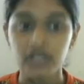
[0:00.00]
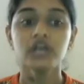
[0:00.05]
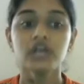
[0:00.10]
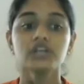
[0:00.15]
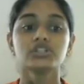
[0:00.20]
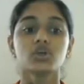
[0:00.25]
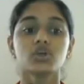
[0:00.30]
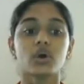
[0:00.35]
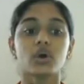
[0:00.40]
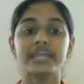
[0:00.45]

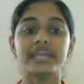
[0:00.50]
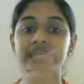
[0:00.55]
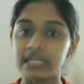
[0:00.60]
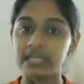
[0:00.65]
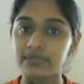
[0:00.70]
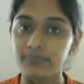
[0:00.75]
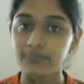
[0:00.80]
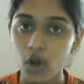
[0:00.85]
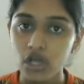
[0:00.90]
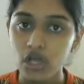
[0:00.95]
So,
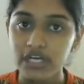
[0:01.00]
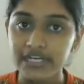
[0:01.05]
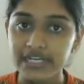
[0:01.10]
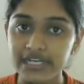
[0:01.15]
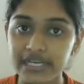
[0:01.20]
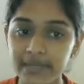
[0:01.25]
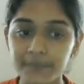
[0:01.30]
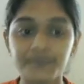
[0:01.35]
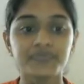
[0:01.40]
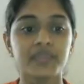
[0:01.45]
Indian
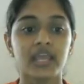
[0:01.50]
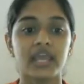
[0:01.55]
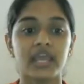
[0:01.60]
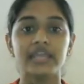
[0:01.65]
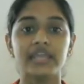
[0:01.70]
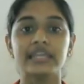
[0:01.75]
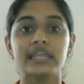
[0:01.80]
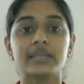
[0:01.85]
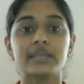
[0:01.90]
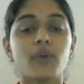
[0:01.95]
polity
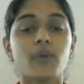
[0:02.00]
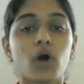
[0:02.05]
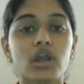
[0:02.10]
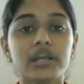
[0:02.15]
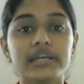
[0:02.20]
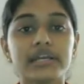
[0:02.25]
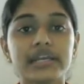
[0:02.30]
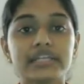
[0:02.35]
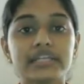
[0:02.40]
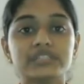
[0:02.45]

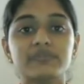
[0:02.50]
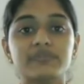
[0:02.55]
is